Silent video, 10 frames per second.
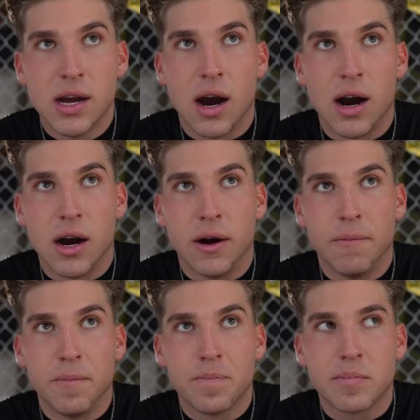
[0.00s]

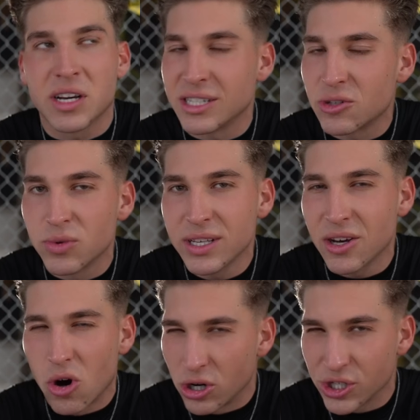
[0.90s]
Um, because that's really
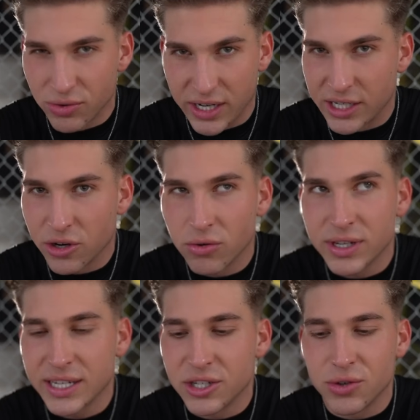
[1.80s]
all you need. You don't
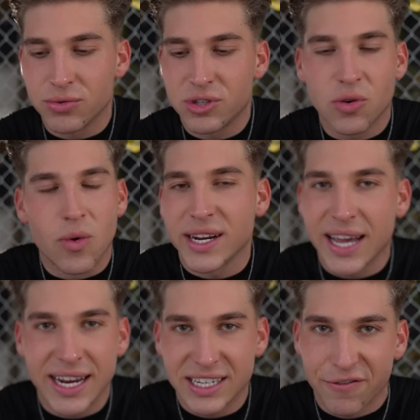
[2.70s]
need to do
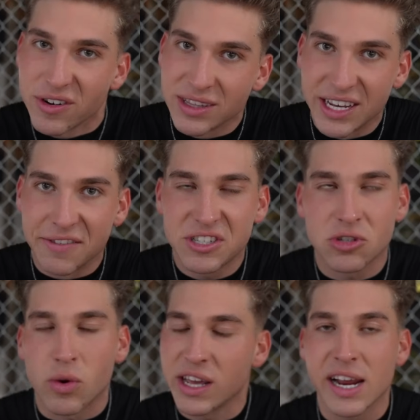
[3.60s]
28 different lifts,
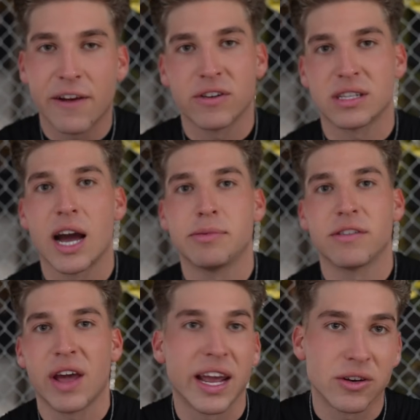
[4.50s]
28 different types
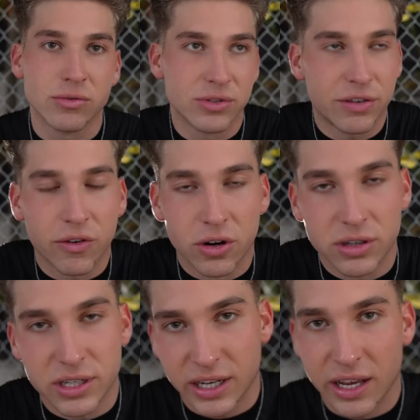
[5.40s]
of angles for
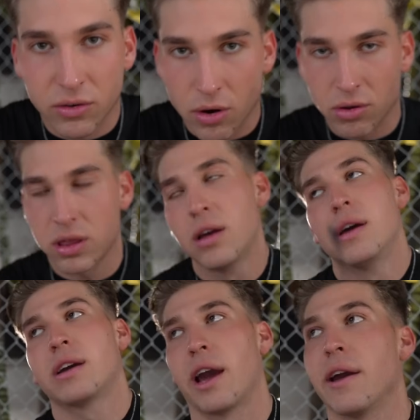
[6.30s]
to get growth.
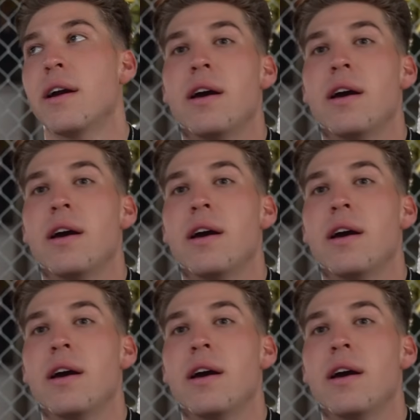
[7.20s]
Okay.